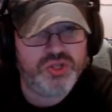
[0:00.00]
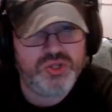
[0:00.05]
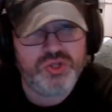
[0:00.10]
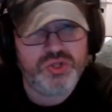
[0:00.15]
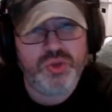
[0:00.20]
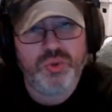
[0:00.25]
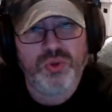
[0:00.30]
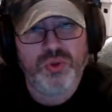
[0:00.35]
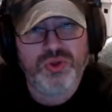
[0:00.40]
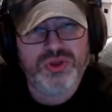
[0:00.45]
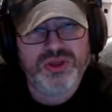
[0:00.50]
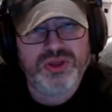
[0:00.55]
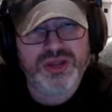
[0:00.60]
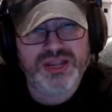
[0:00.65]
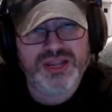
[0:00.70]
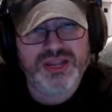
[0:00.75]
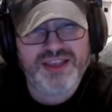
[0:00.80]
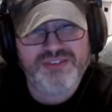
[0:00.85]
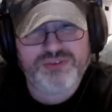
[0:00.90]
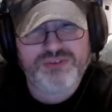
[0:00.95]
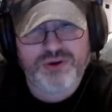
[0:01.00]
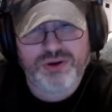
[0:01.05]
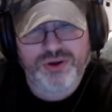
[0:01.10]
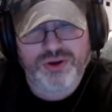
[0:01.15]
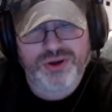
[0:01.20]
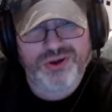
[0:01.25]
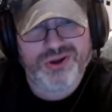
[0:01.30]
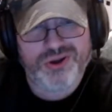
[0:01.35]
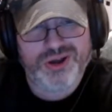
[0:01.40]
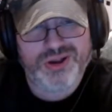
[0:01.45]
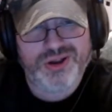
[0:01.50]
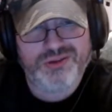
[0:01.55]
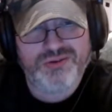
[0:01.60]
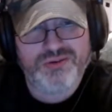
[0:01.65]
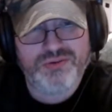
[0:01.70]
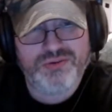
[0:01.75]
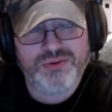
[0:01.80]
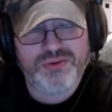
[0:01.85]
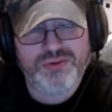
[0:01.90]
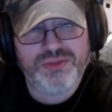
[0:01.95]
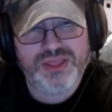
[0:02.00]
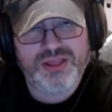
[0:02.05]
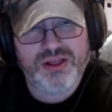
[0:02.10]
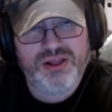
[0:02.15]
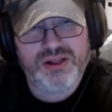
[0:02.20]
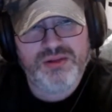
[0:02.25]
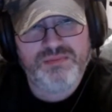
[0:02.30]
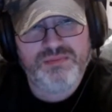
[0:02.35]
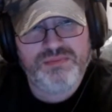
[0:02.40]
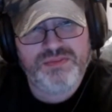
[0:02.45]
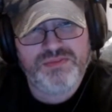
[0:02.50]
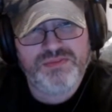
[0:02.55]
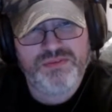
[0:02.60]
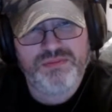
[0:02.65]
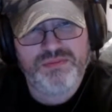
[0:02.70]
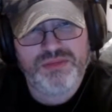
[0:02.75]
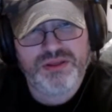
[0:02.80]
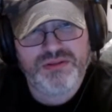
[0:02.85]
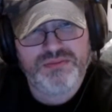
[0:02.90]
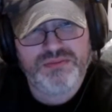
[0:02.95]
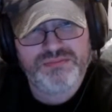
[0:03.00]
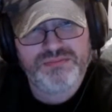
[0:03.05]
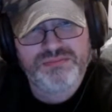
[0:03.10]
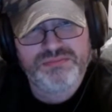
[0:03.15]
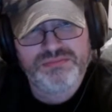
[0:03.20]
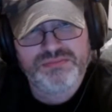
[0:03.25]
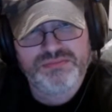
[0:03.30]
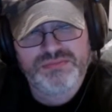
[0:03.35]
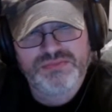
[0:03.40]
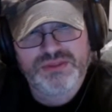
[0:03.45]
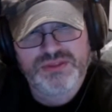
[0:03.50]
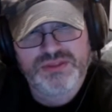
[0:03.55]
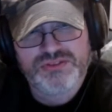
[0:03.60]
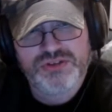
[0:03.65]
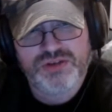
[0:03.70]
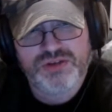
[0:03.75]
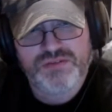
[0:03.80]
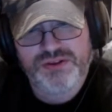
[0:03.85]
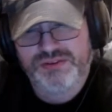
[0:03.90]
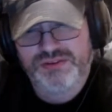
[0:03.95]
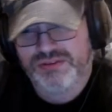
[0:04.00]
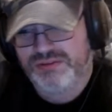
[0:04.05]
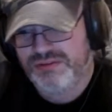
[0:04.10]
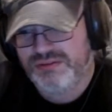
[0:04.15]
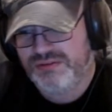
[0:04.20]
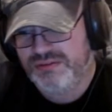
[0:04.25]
ghoul, I guess, or what do they call him? From servant,